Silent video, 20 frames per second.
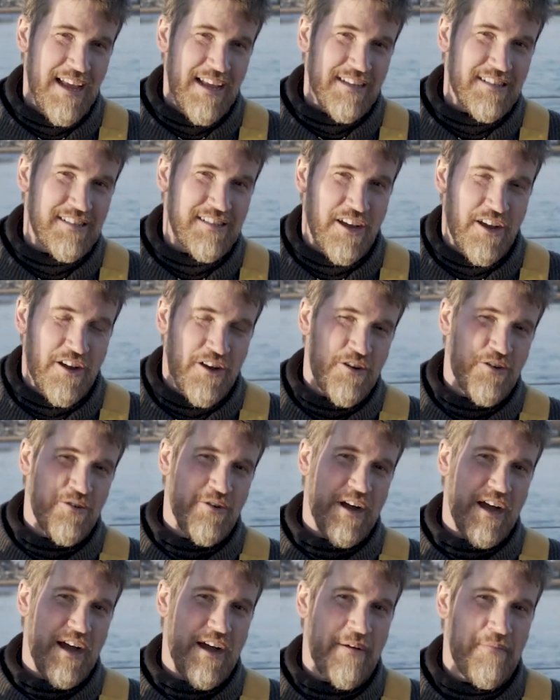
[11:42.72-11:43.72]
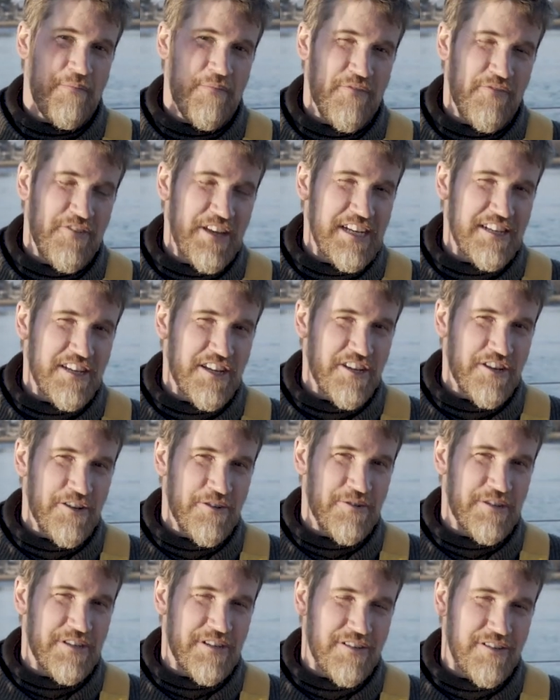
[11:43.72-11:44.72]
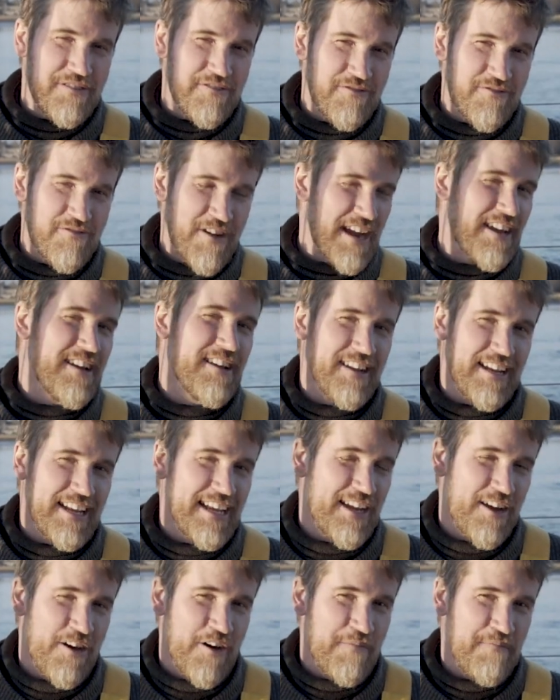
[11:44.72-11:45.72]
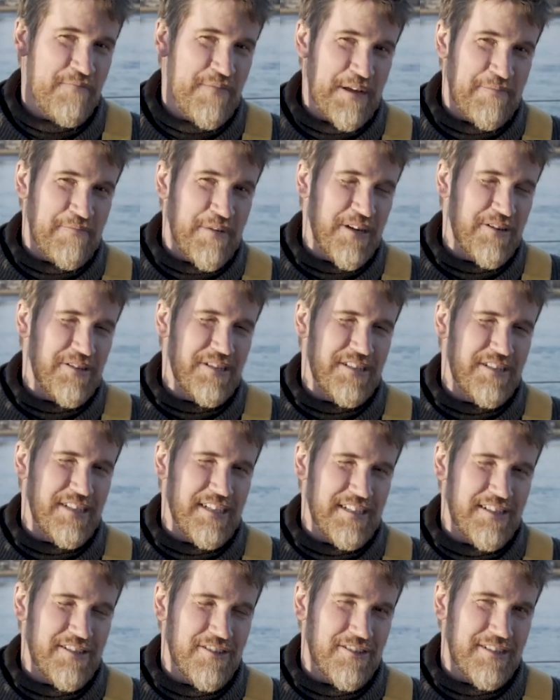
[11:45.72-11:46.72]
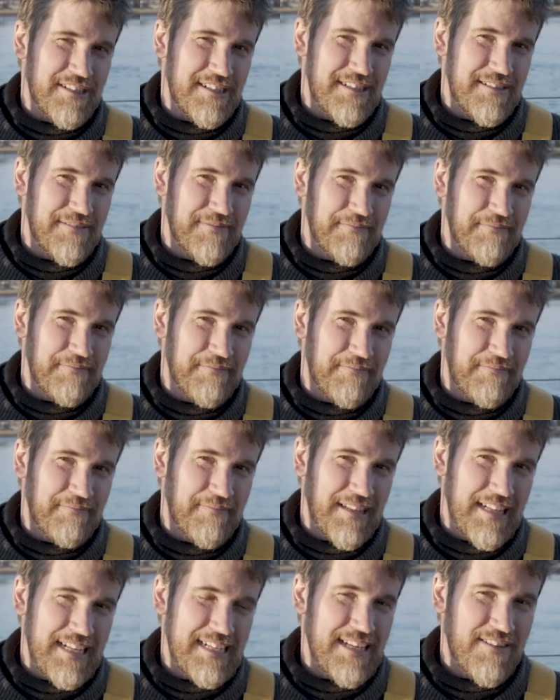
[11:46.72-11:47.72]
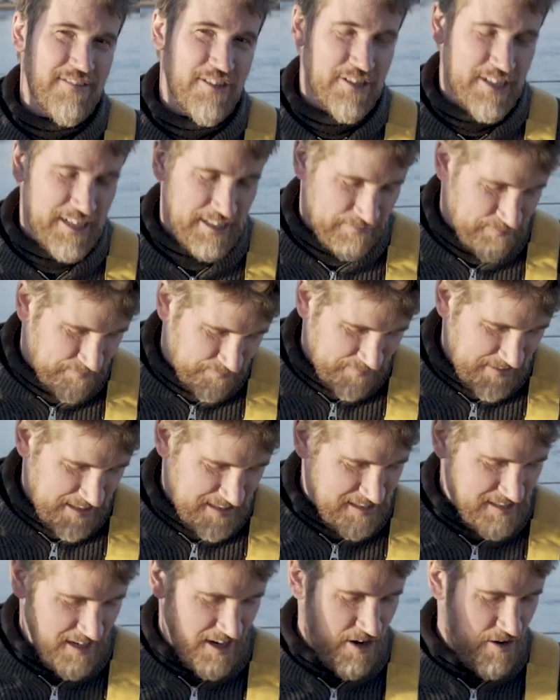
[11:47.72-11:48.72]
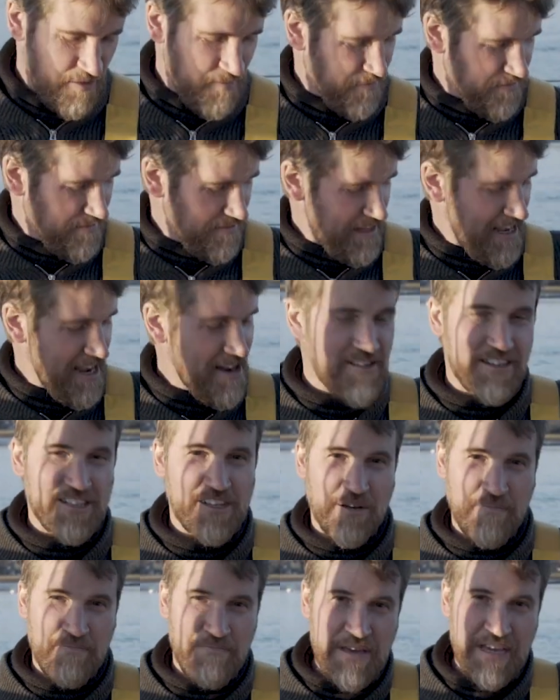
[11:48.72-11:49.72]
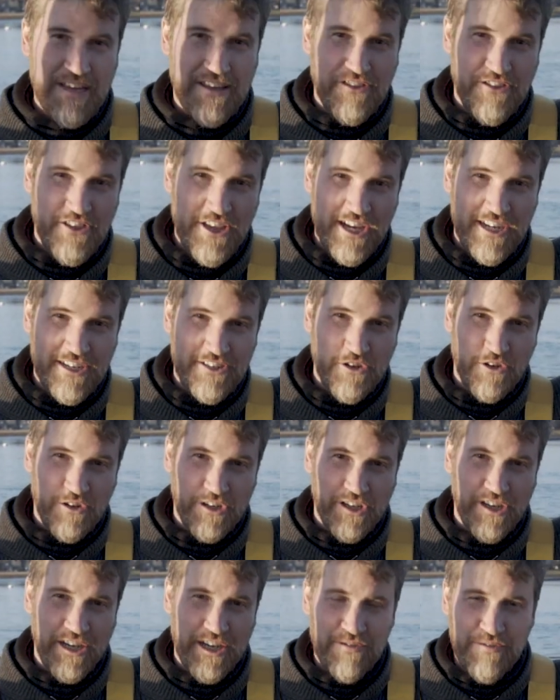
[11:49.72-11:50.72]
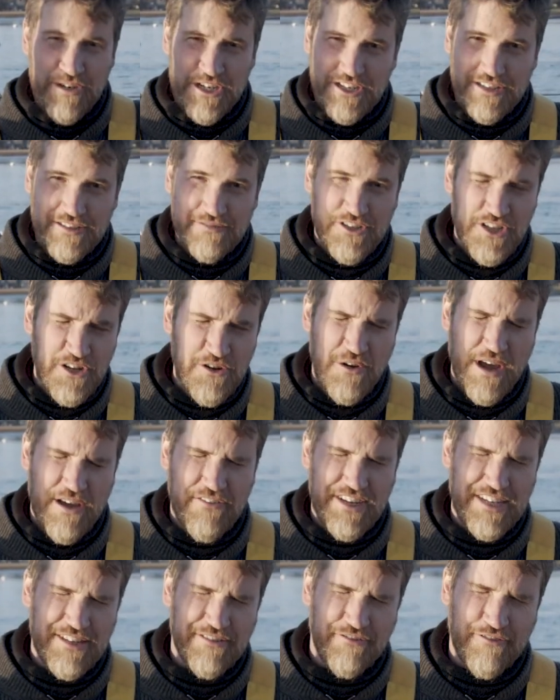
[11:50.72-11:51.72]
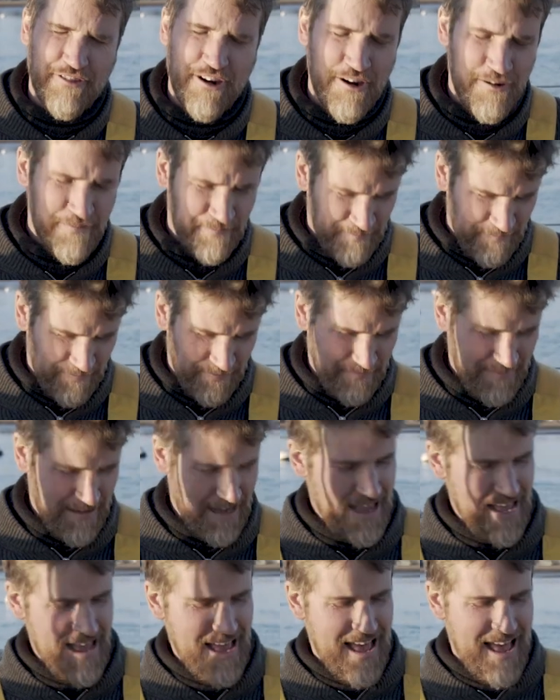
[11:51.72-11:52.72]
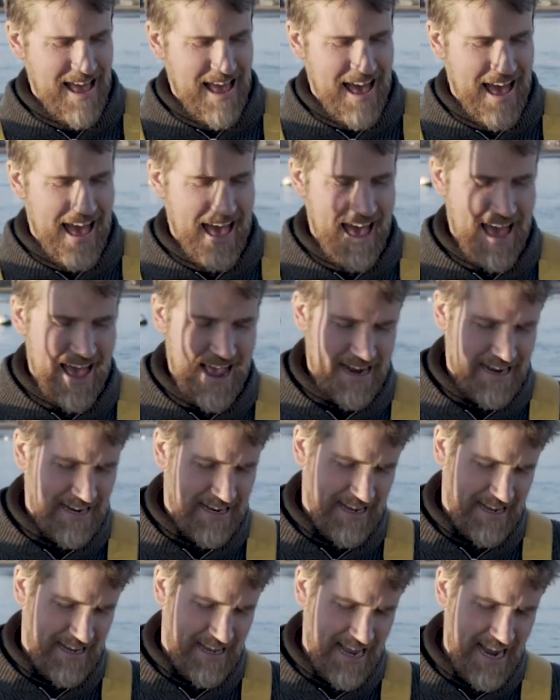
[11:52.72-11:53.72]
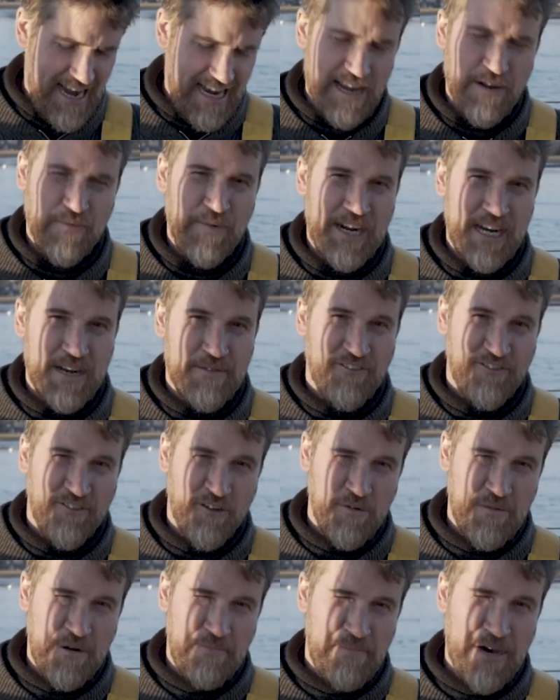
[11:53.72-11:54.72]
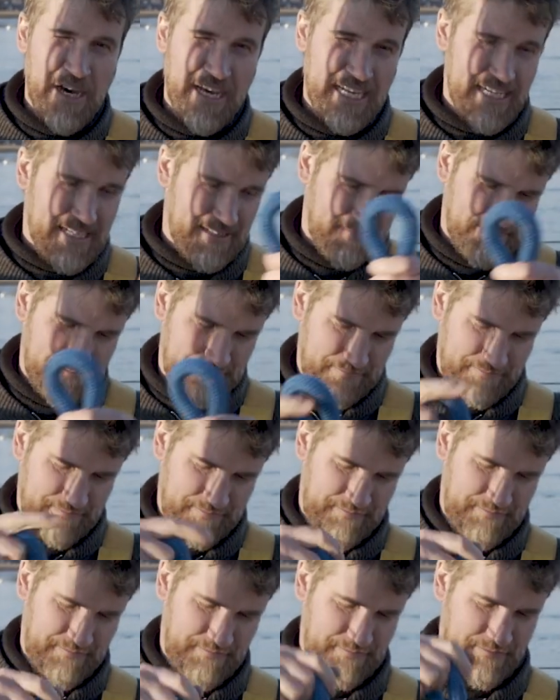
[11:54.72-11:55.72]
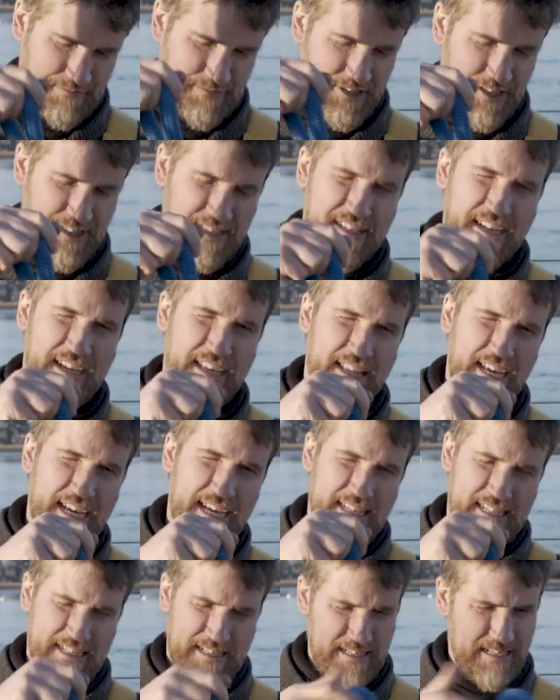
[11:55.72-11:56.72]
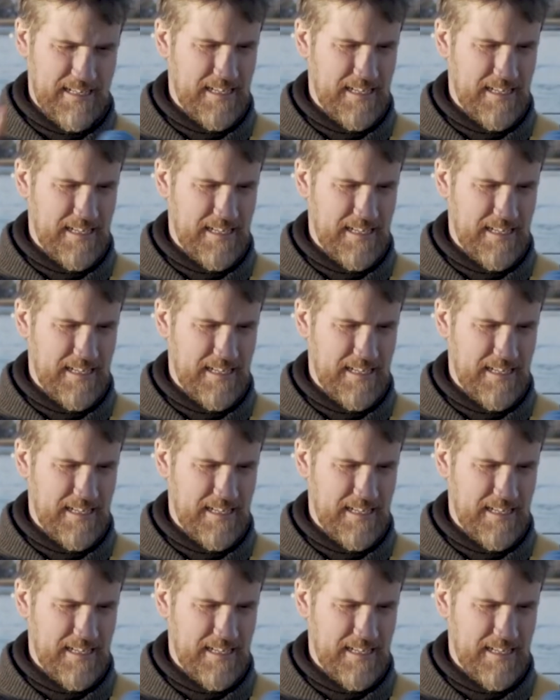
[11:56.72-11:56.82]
So these are used regularly on big boats, these knots. Let's have a look at it. So here is our big, thick dock line, which is too heavy to throw. And in it, we're going to form a bight. Just like that.